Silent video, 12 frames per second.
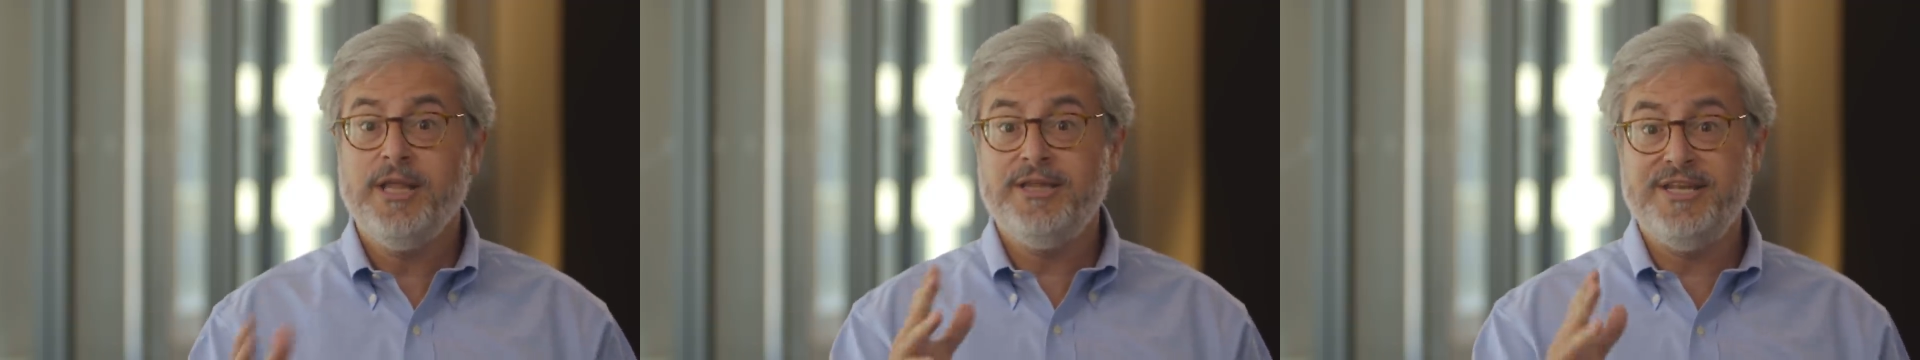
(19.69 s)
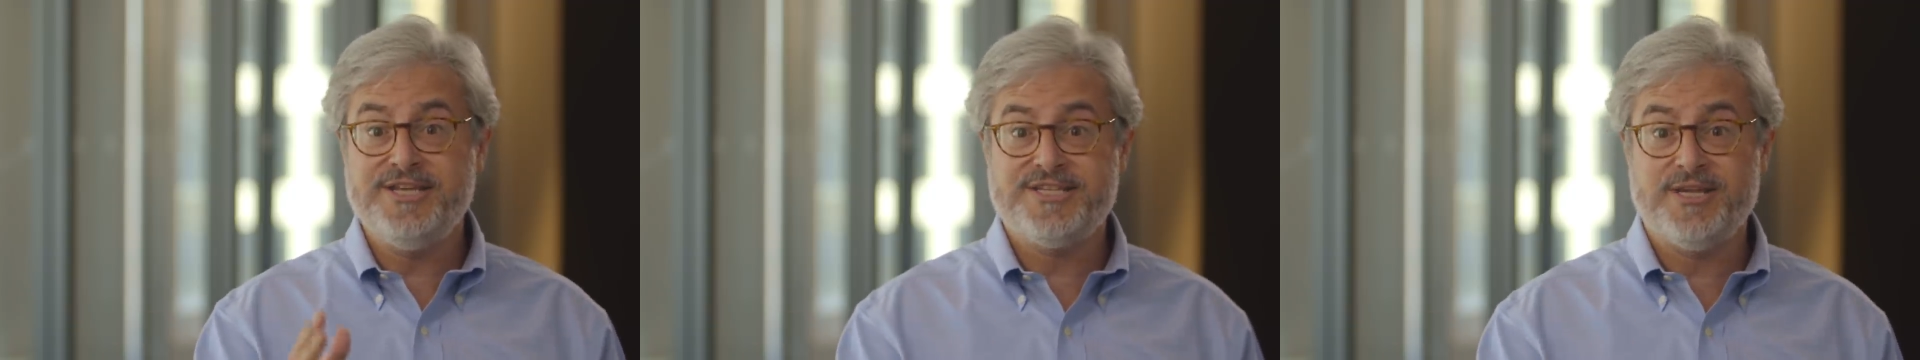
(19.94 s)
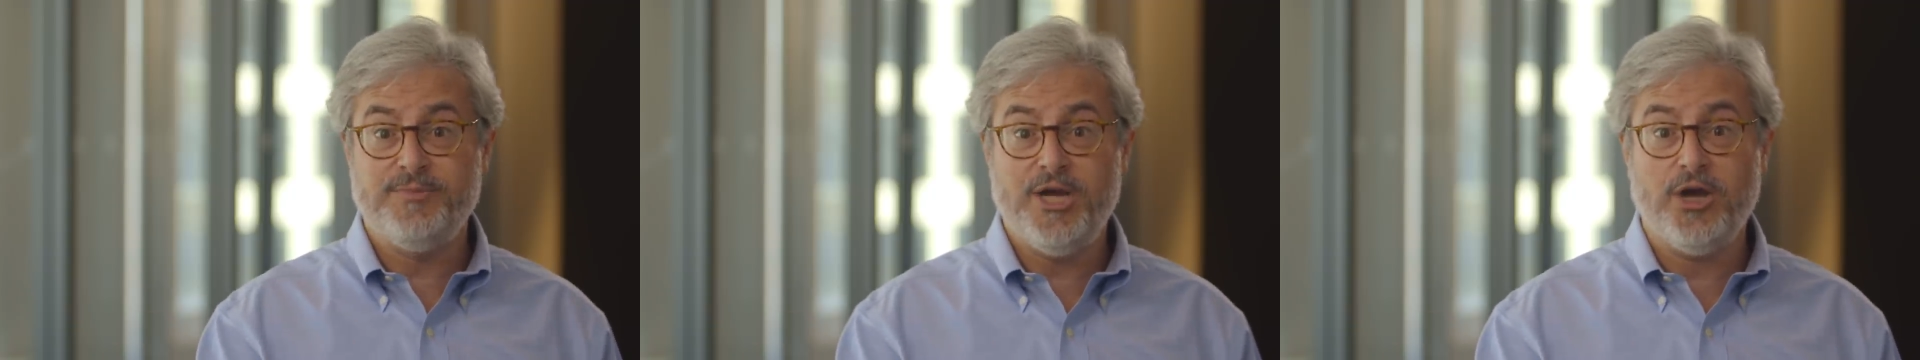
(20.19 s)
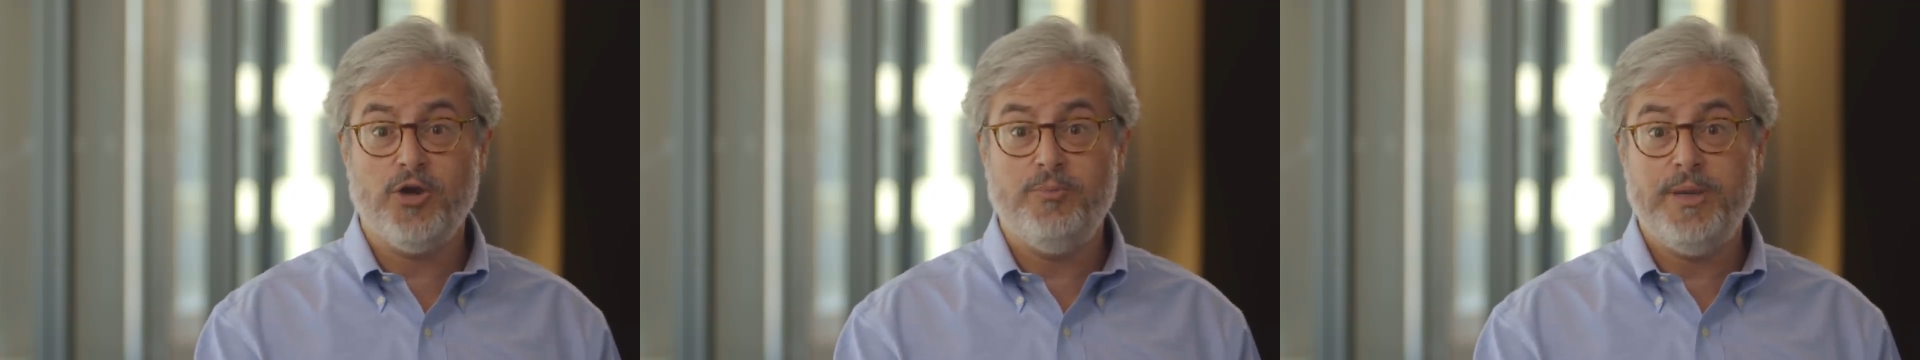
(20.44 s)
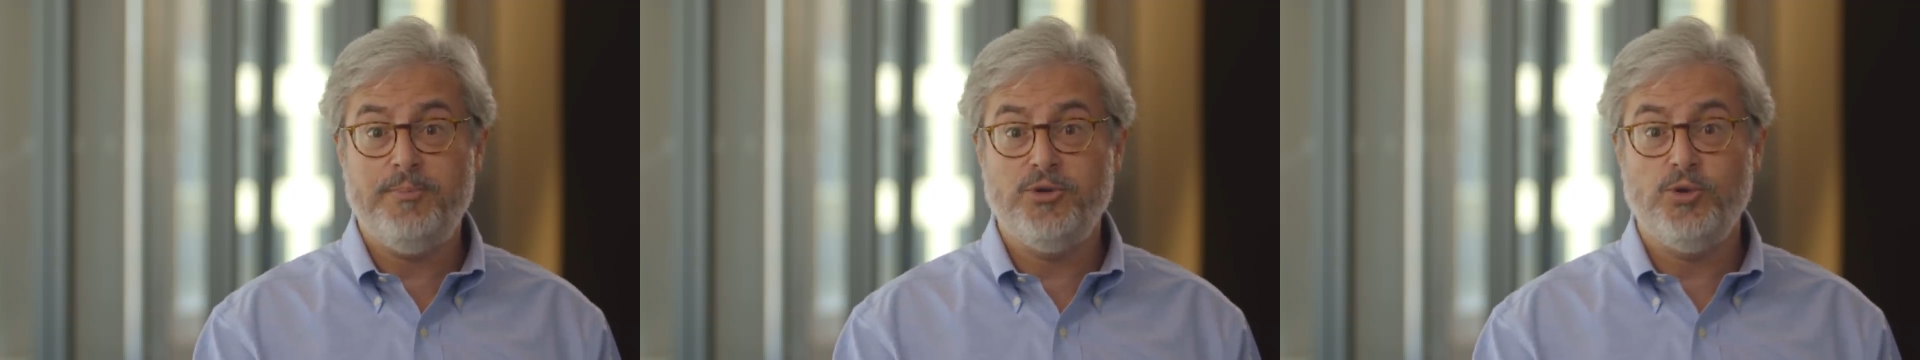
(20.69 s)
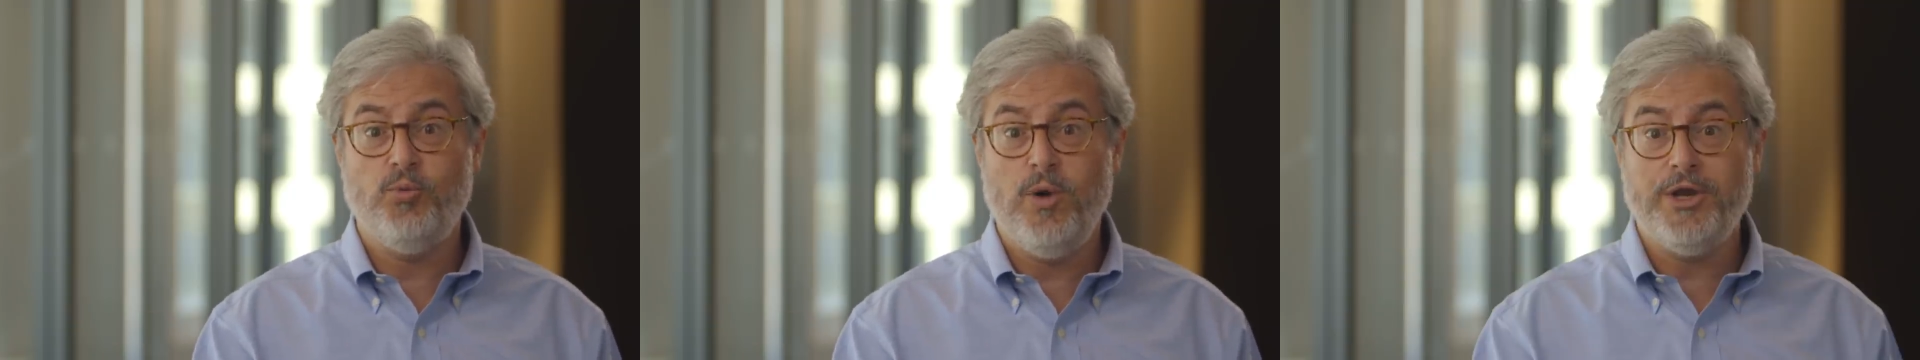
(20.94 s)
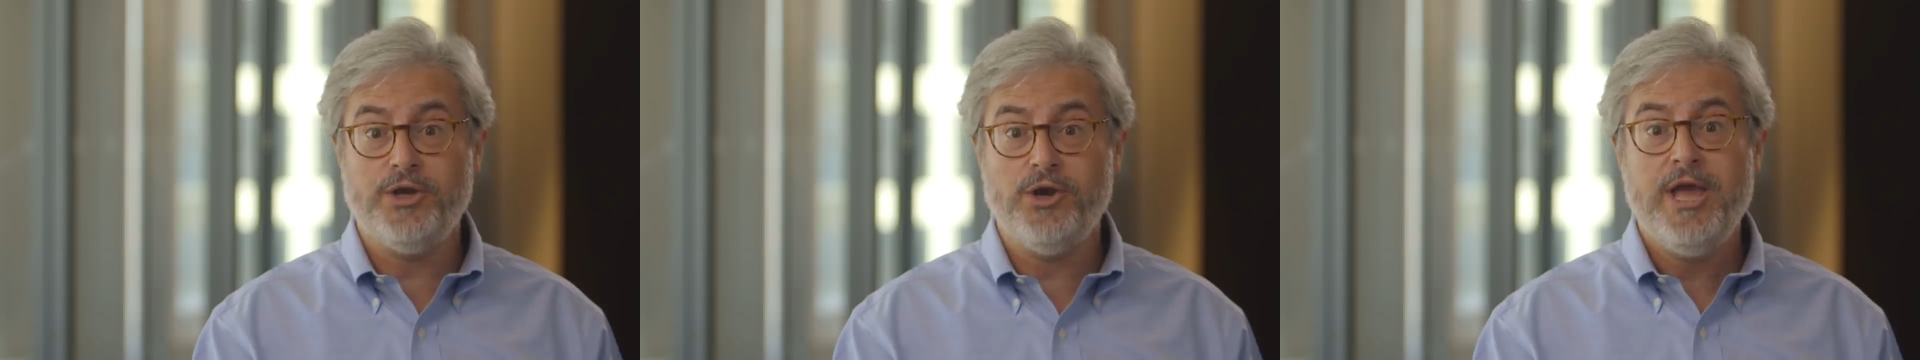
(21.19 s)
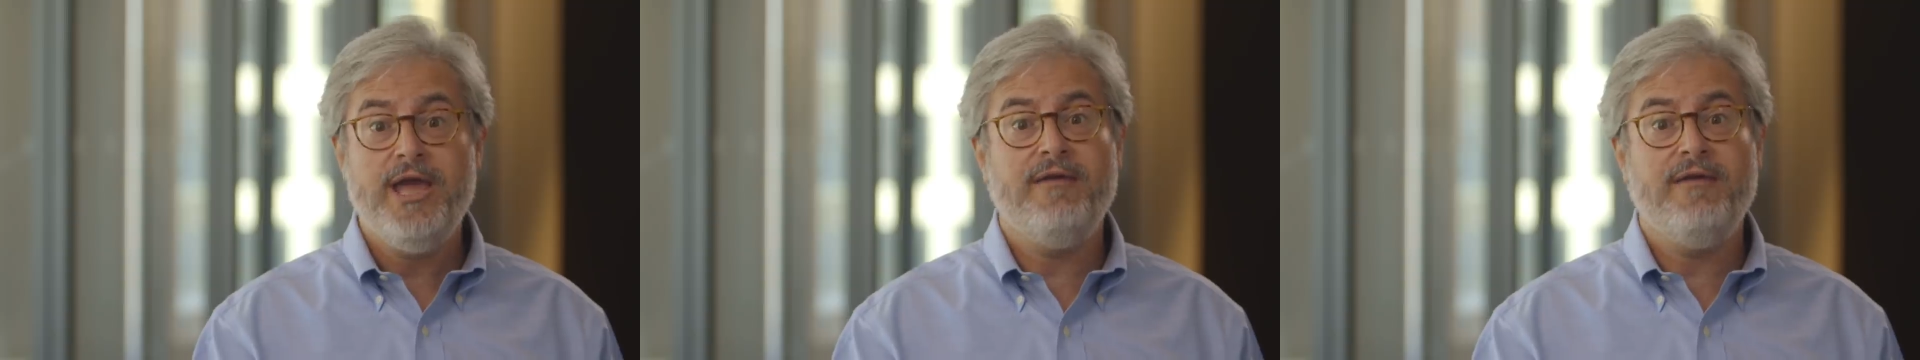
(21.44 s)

leading some younger people to wonder